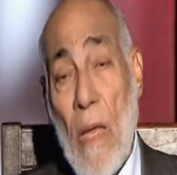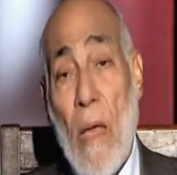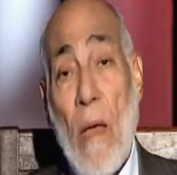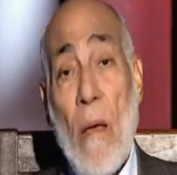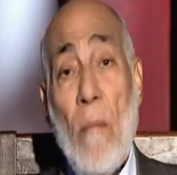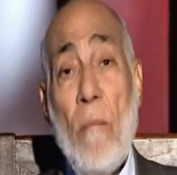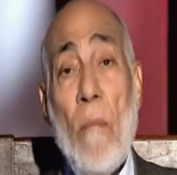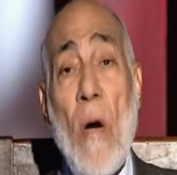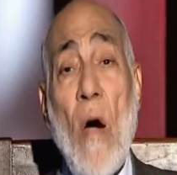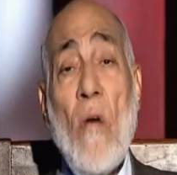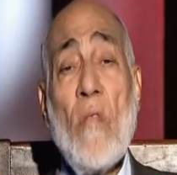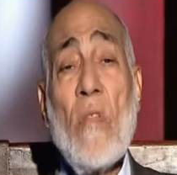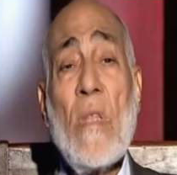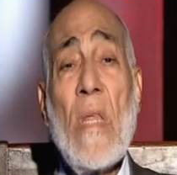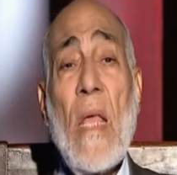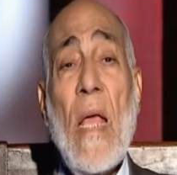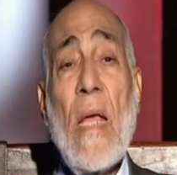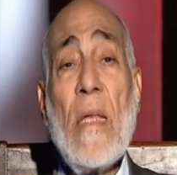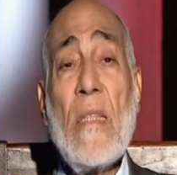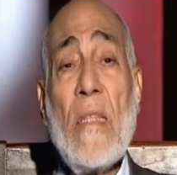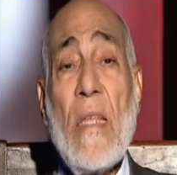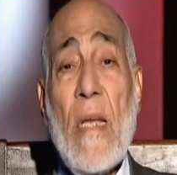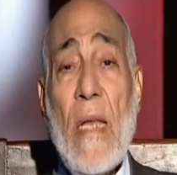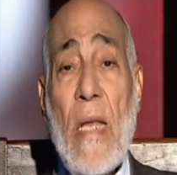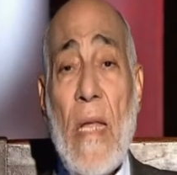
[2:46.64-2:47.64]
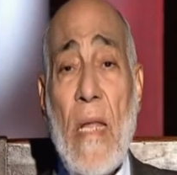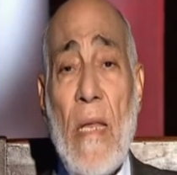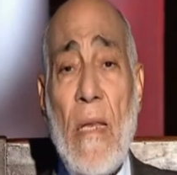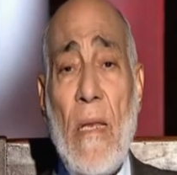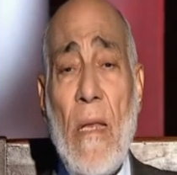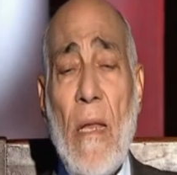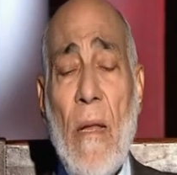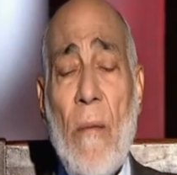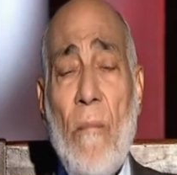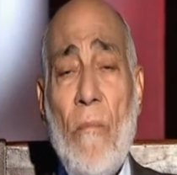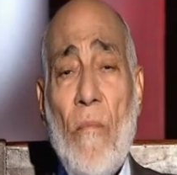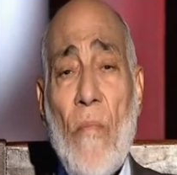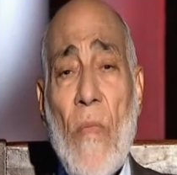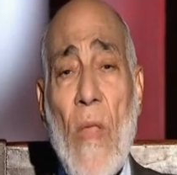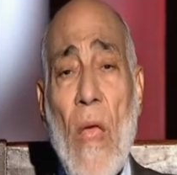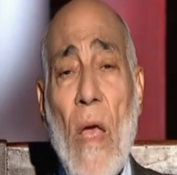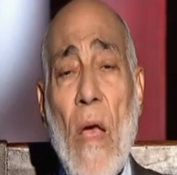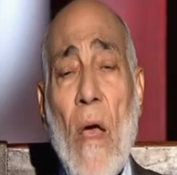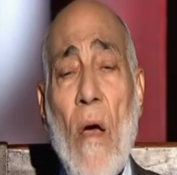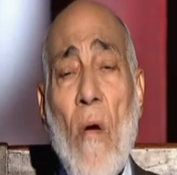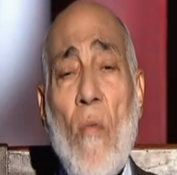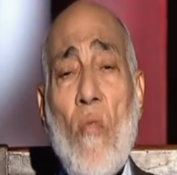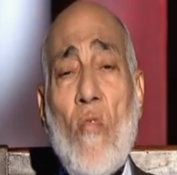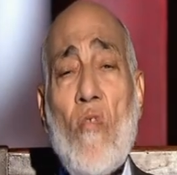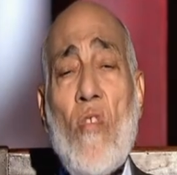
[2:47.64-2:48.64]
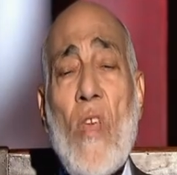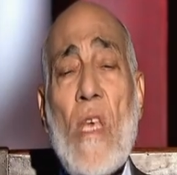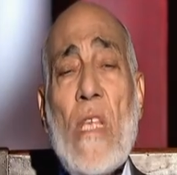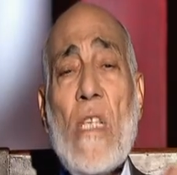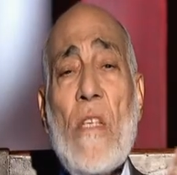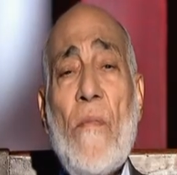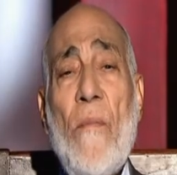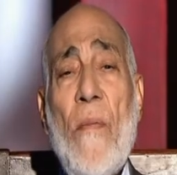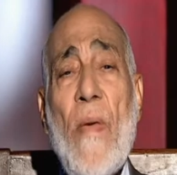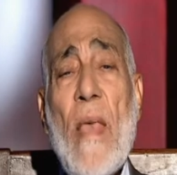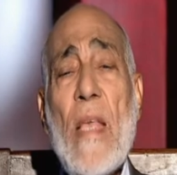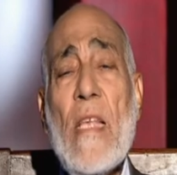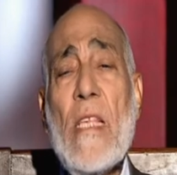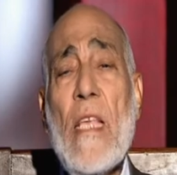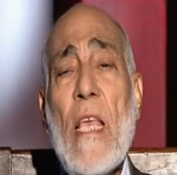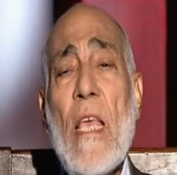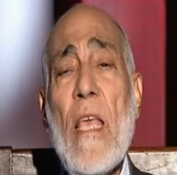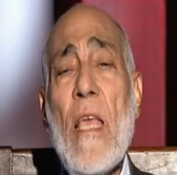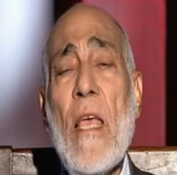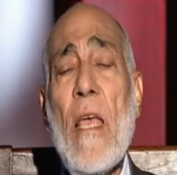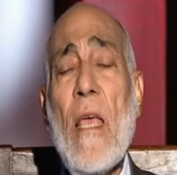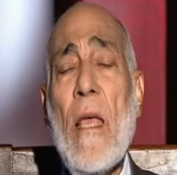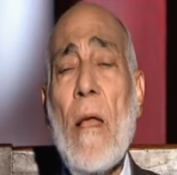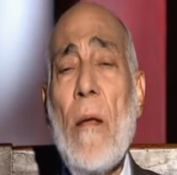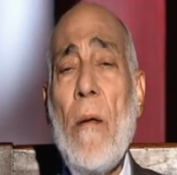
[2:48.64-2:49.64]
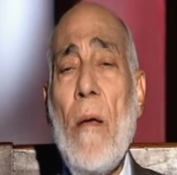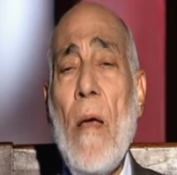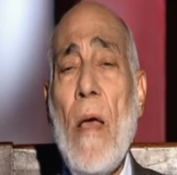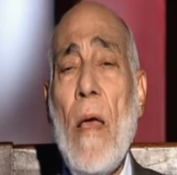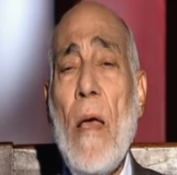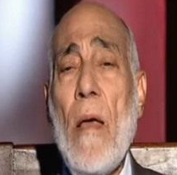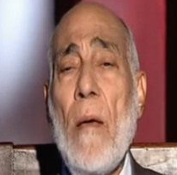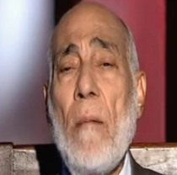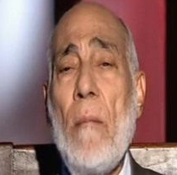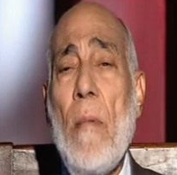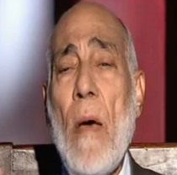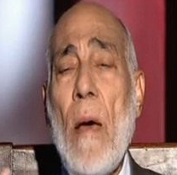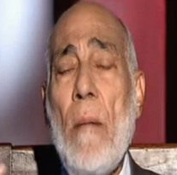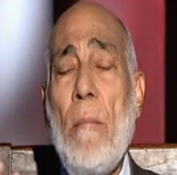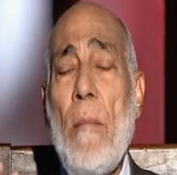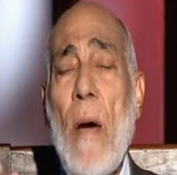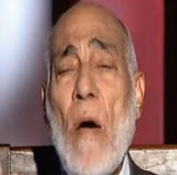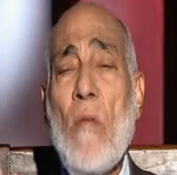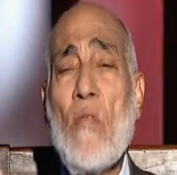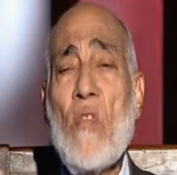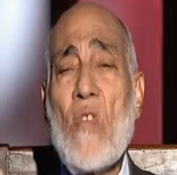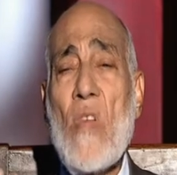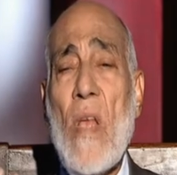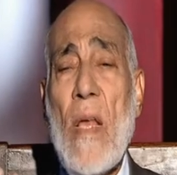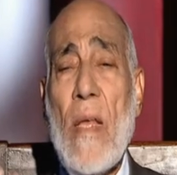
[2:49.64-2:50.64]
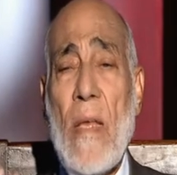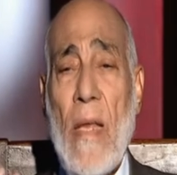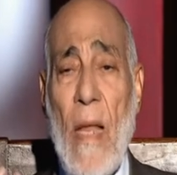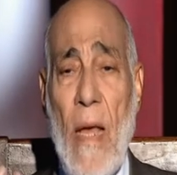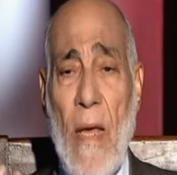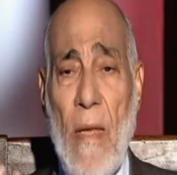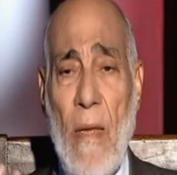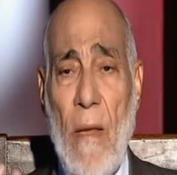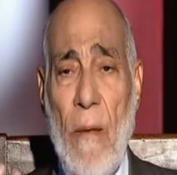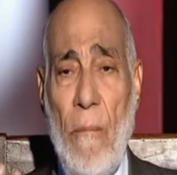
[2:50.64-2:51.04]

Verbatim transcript: Mount Catherine, which is facing Mount Sinai.